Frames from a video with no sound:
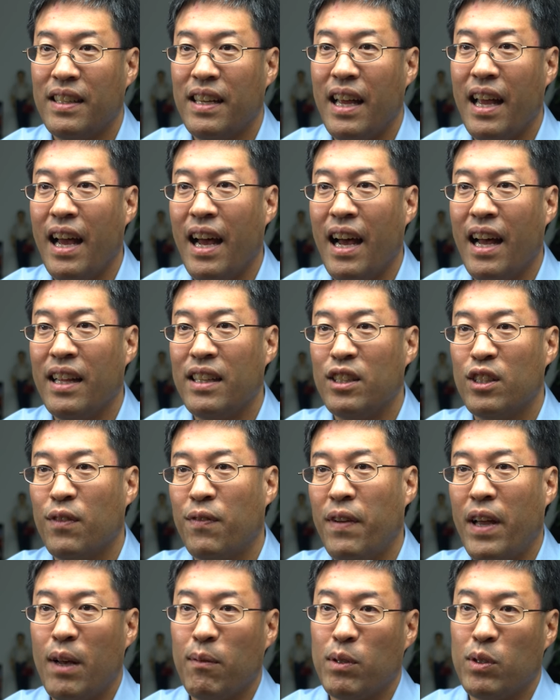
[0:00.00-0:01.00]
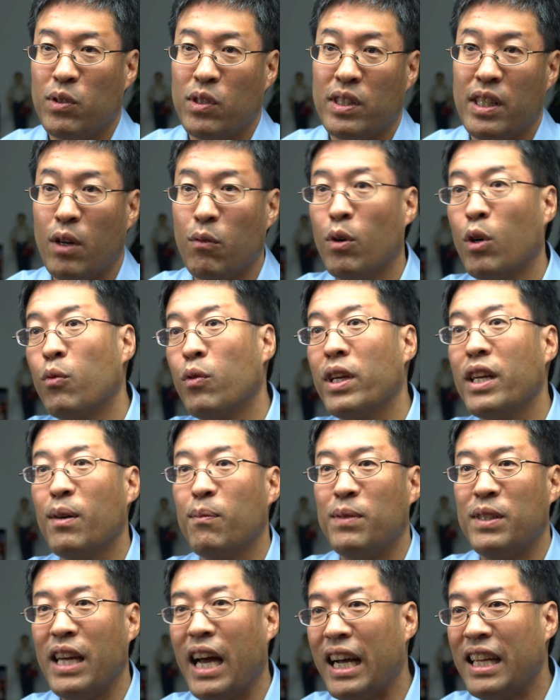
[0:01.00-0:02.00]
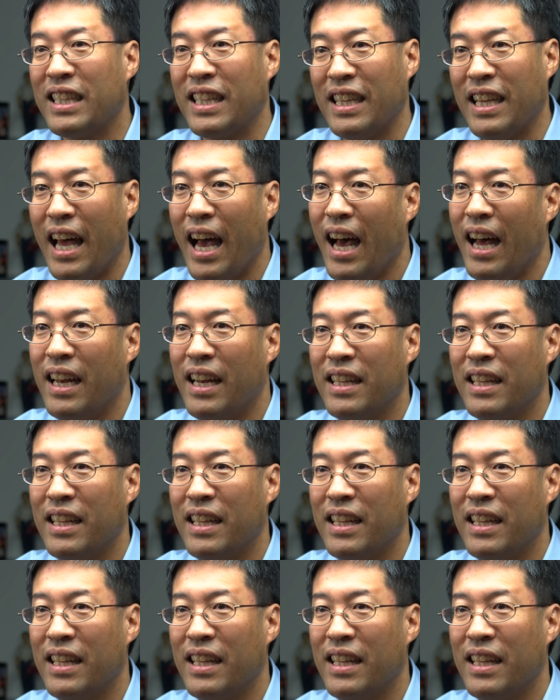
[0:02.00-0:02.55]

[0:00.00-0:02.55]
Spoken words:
And the families will say, well, we object to that.